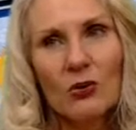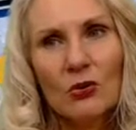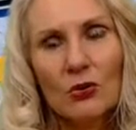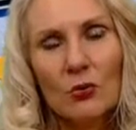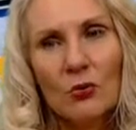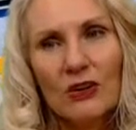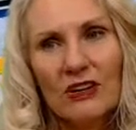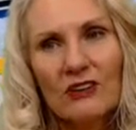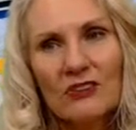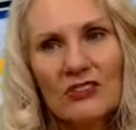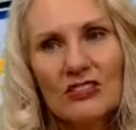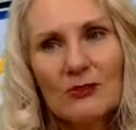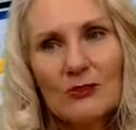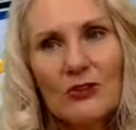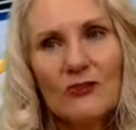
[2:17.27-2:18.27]
What are
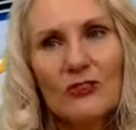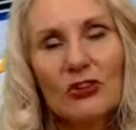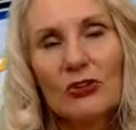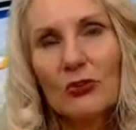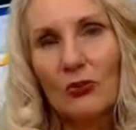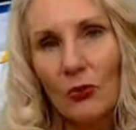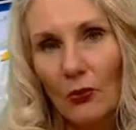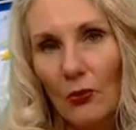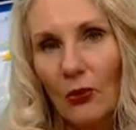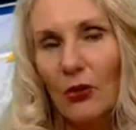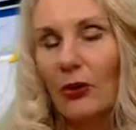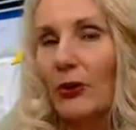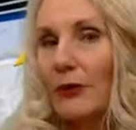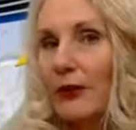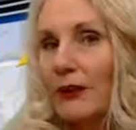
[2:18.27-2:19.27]
some of
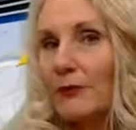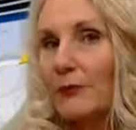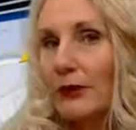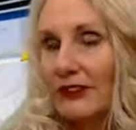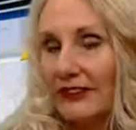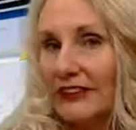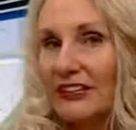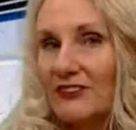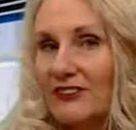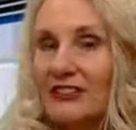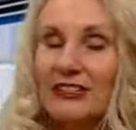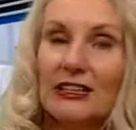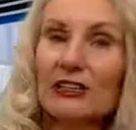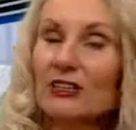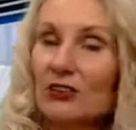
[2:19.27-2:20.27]
your beliefs
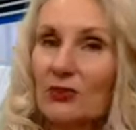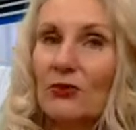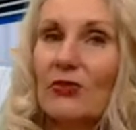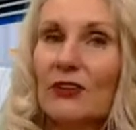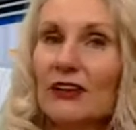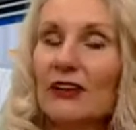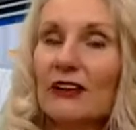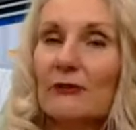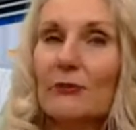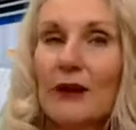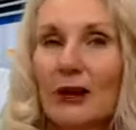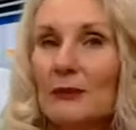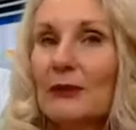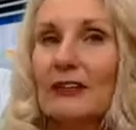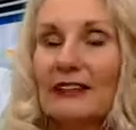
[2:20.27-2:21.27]
that you think
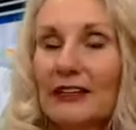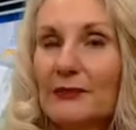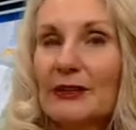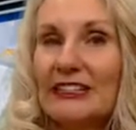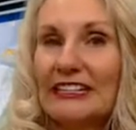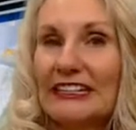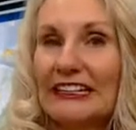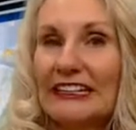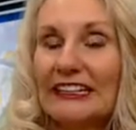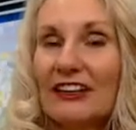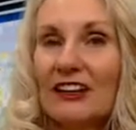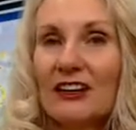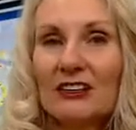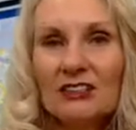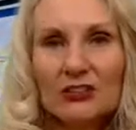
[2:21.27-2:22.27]
might be limiting.
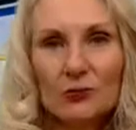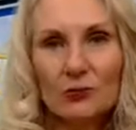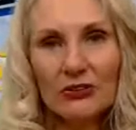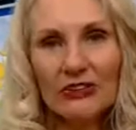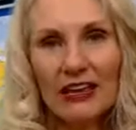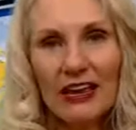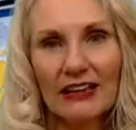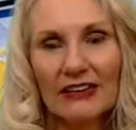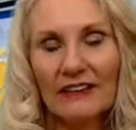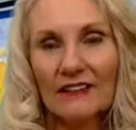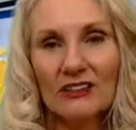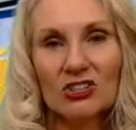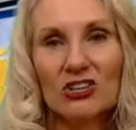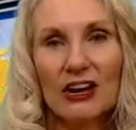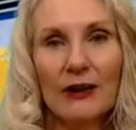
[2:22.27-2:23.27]
So put that in
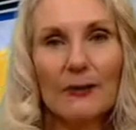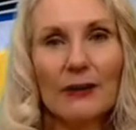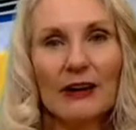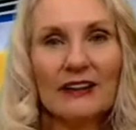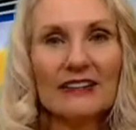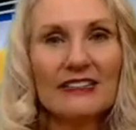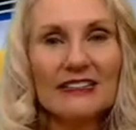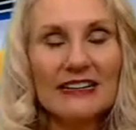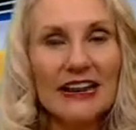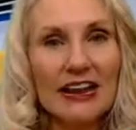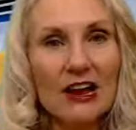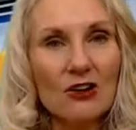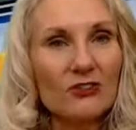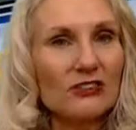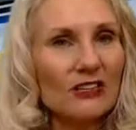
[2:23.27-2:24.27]
the chat box
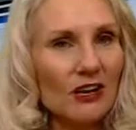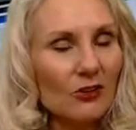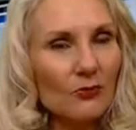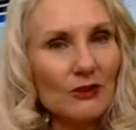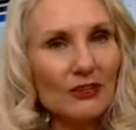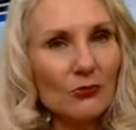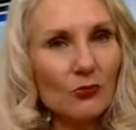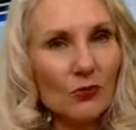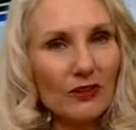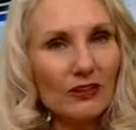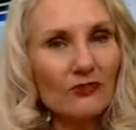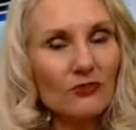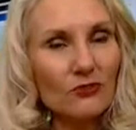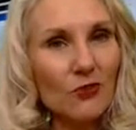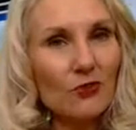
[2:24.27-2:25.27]
now and tell me one
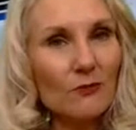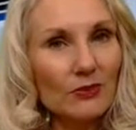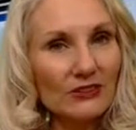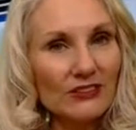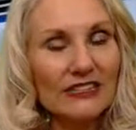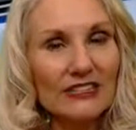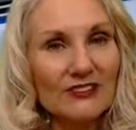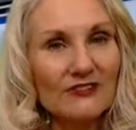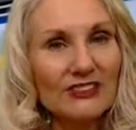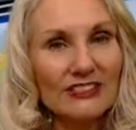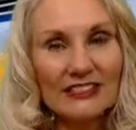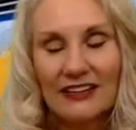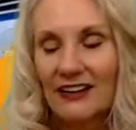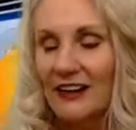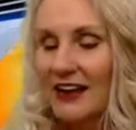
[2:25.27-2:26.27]
of your
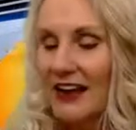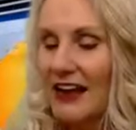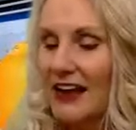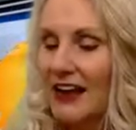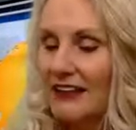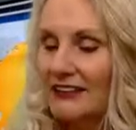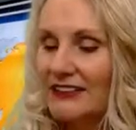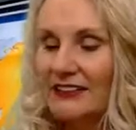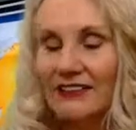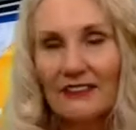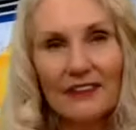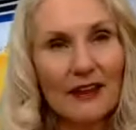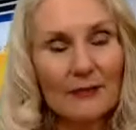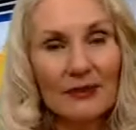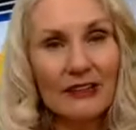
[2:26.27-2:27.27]
beliefs and
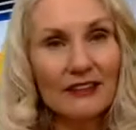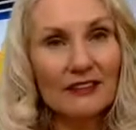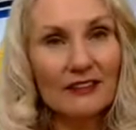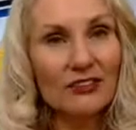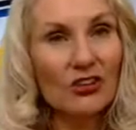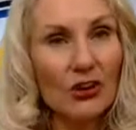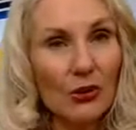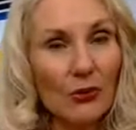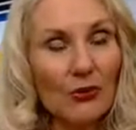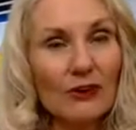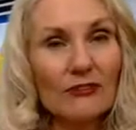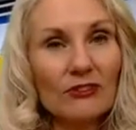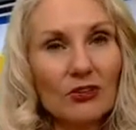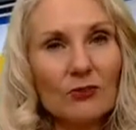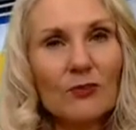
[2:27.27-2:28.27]
let me know
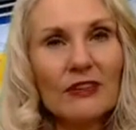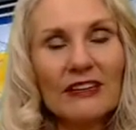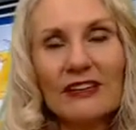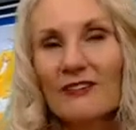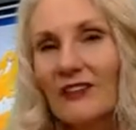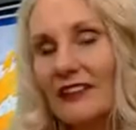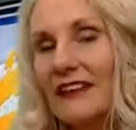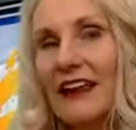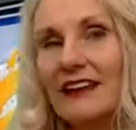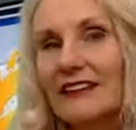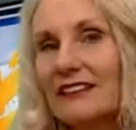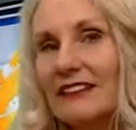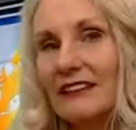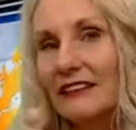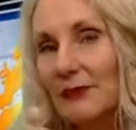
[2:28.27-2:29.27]
if you believe that that
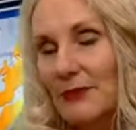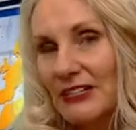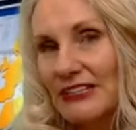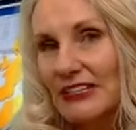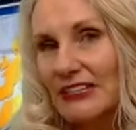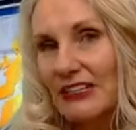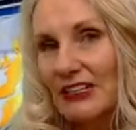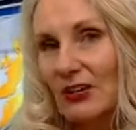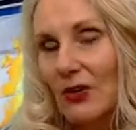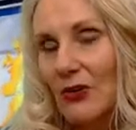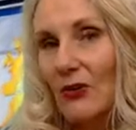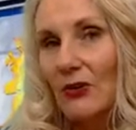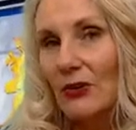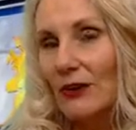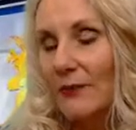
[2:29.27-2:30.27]
is limiting
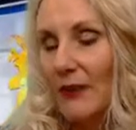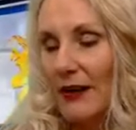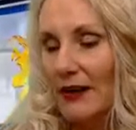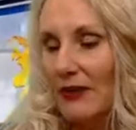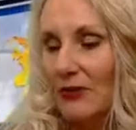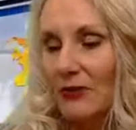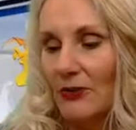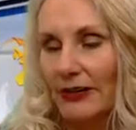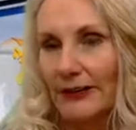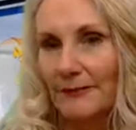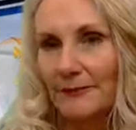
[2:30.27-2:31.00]
or empowering.